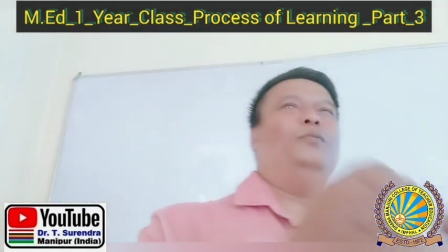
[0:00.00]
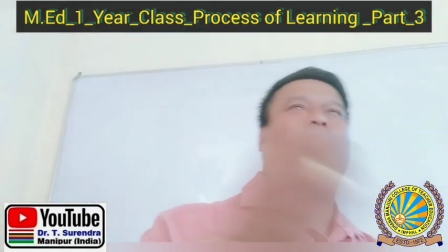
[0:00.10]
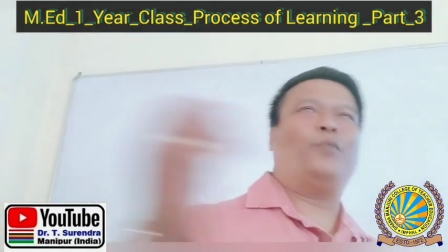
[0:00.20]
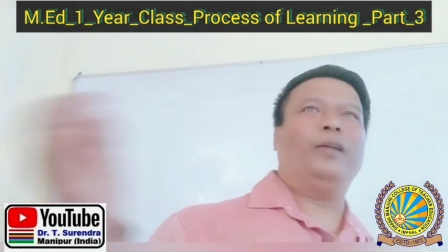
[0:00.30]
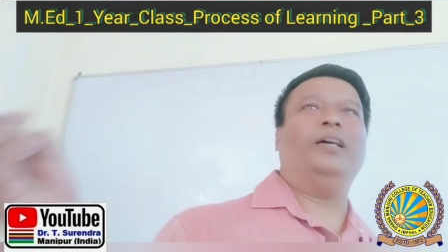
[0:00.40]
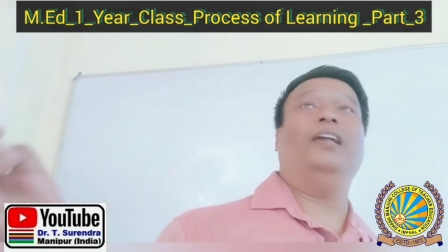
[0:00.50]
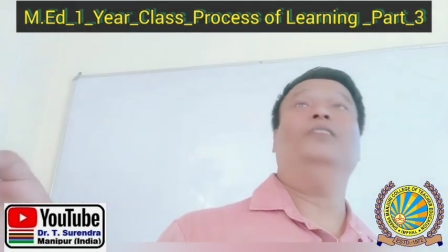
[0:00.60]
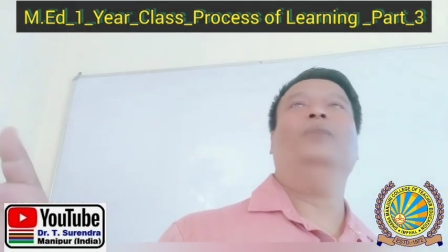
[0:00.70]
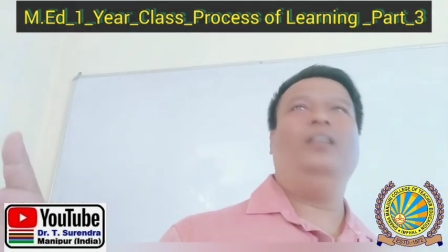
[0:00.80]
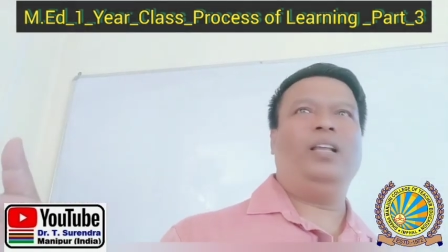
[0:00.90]
different
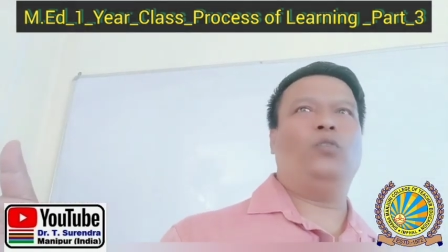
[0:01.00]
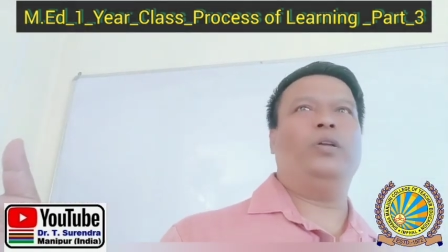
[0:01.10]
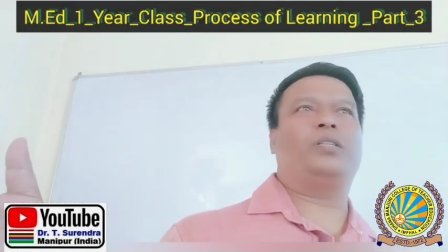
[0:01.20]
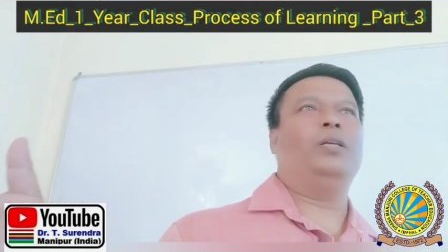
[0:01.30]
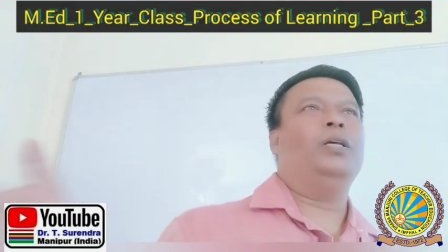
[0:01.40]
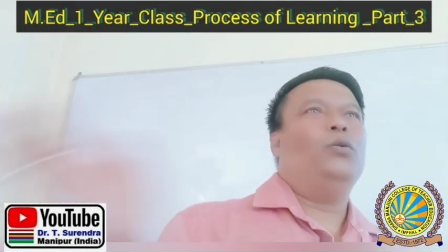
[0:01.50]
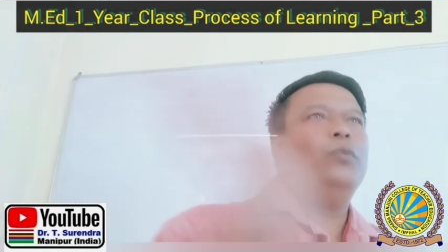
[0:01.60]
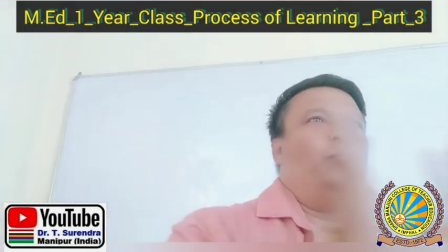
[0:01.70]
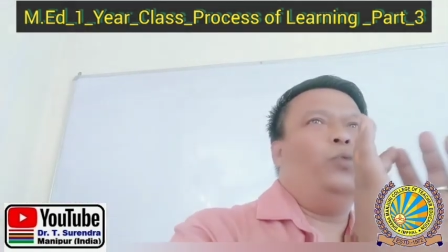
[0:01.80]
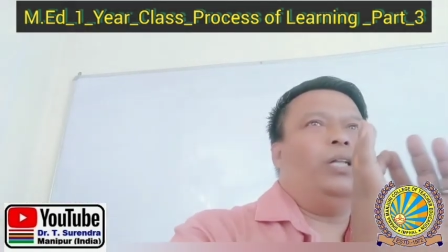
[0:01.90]
animal language.
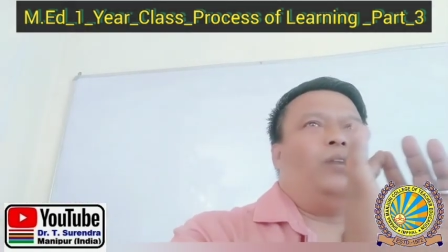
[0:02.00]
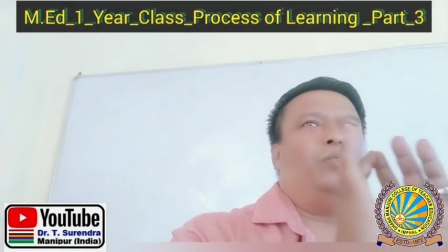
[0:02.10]
Without the